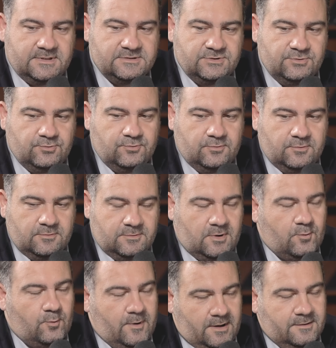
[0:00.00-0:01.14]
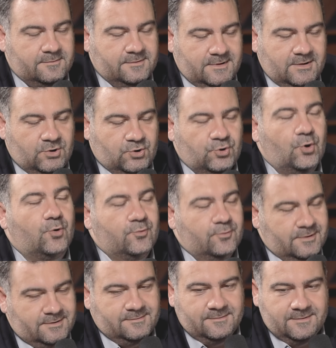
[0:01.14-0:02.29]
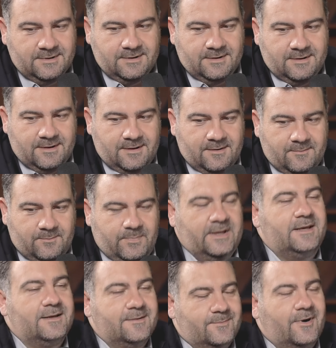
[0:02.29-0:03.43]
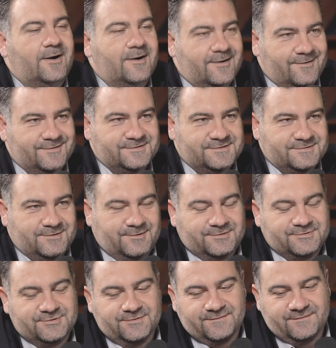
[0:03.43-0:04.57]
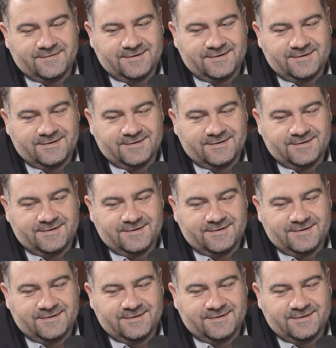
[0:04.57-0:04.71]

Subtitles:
As you are well known and being part also